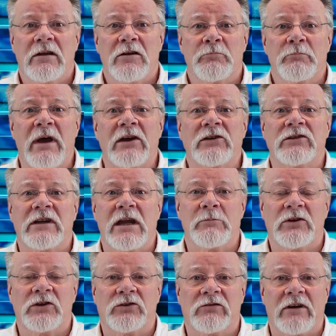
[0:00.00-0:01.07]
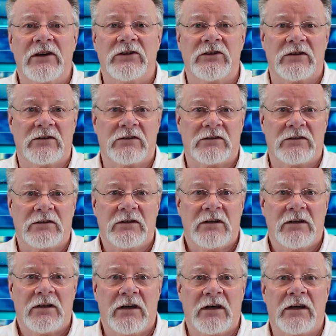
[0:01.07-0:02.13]
Mass demonstrations
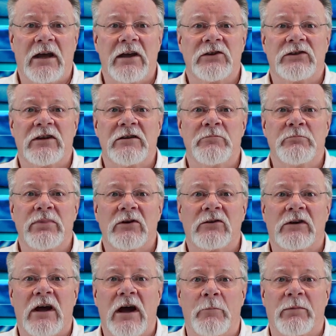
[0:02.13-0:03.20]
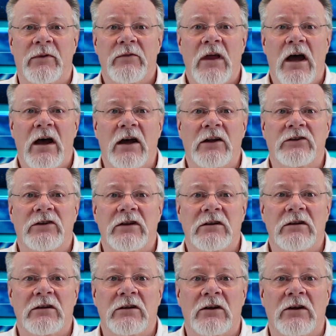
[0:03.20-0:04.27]
against him built up
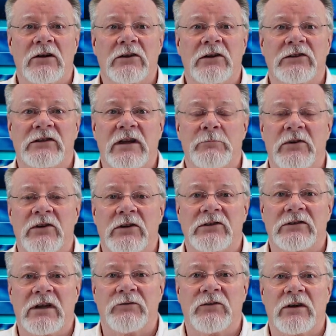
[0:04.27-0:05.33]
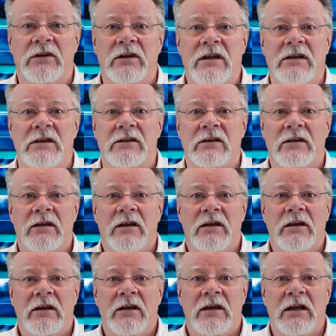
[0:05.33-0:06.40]
until on December the 17th,
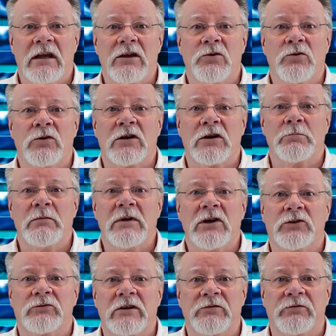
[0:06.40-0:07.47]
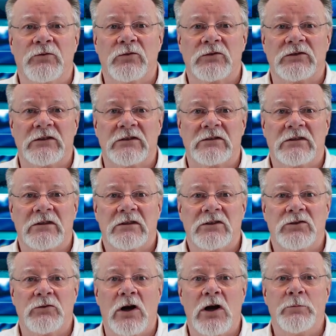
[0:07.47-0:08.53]
he ordered military forces
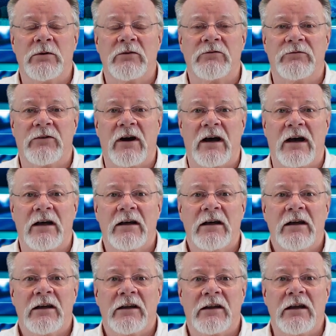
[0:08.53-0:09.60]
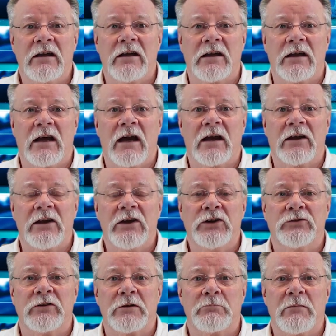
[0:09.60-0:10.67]
to open fire, killing and
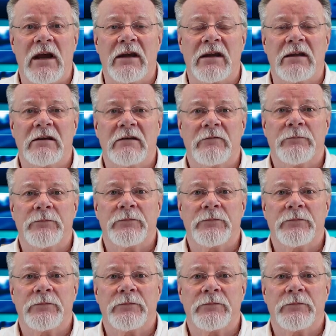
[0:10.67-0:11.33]
injuring many.